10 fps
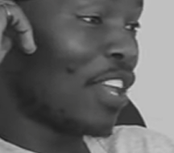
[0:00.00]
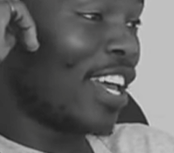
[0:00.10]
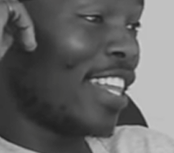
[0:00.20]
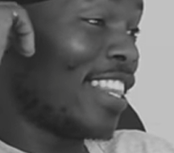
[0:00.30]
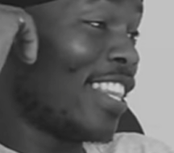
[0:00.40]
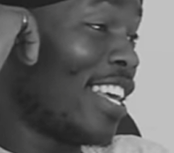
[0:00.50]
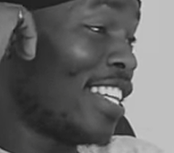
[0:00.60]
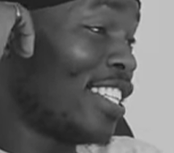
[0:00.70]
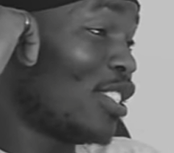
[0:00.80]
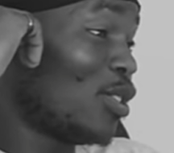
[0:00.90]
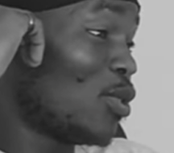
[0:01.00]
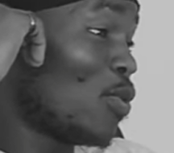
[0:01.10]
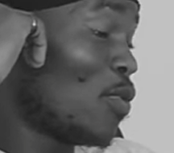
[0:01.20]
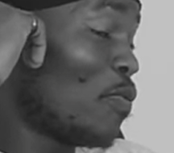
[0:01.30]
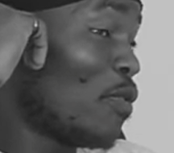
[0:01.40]
And then
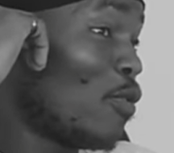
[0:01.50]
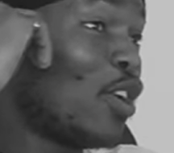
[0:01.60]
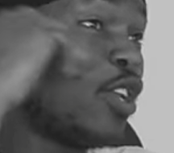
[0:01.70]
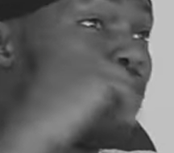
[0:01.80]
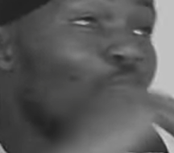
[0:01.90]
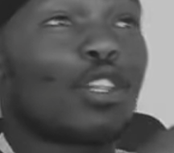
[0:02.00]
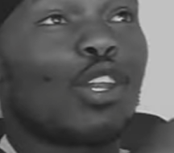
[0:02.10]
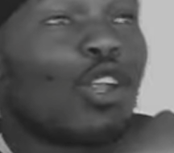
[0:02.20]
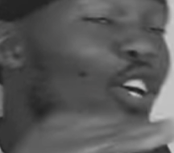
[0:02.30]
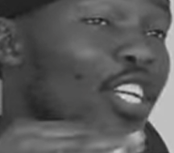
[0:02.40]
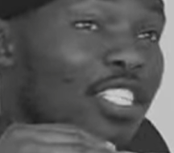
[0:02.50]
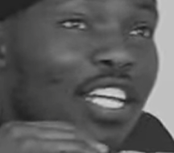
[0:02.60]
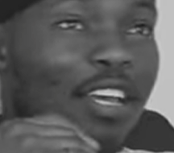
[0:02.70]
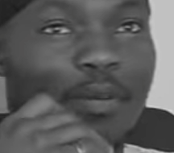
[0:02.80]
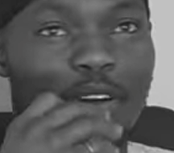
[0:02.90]
so for for the longest
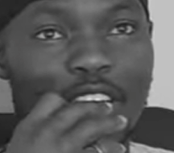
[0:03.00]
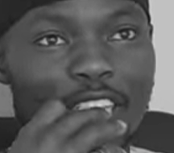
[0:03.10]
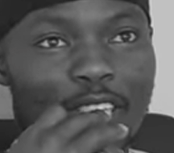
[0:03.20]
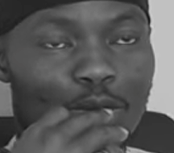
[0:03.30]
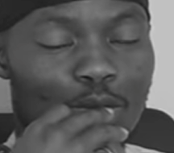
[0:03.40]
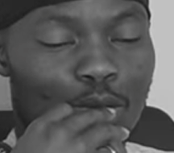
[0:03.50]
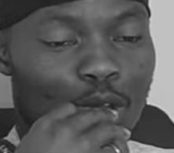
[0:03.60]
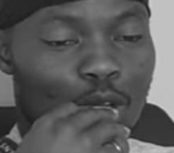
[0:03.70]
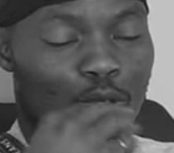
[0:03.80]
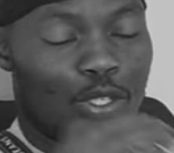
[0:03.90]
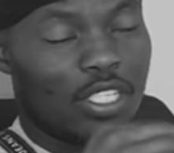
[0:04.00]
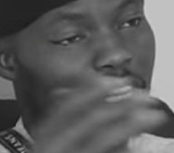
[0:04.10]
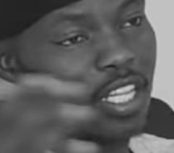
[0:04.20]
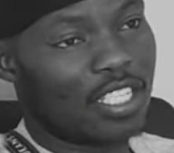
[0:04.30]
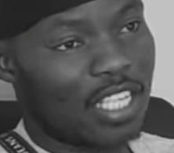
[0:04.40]
time I wanted to to
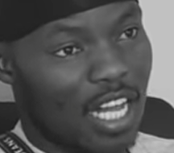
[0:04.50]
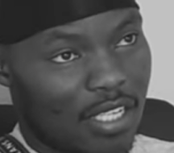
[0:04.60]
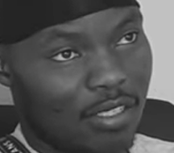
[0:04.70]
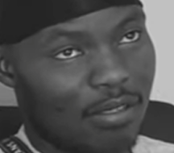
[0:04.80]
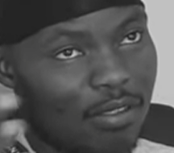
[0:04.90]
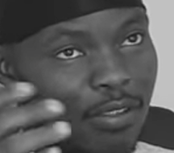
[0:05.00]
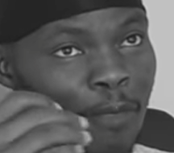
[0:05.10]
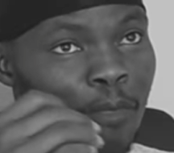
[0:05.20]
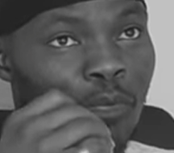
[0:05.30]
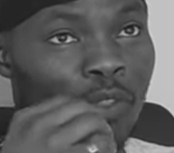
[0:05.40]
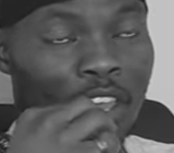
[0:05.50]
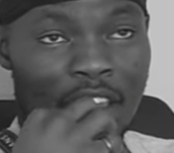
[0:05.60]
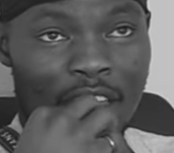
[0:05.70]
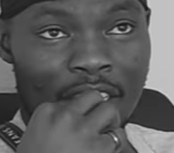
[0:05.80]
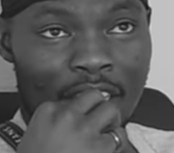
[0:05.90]
start this hustle.
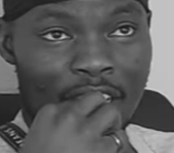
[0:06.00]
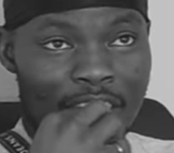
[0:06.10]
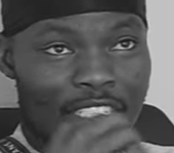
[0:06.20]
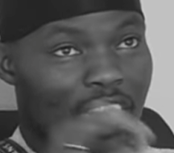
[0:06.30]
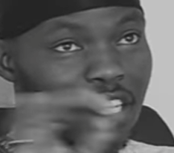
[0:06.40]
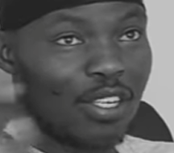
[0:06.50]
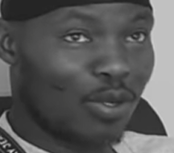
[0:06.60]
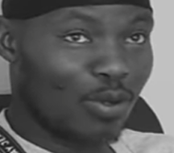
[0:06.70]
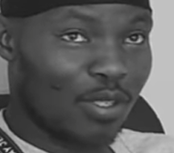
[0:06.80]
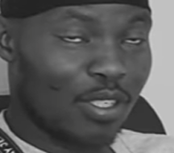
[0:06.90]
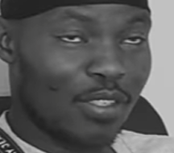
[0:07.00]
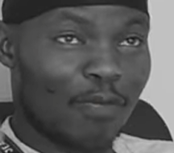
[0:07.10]
And uh, side note,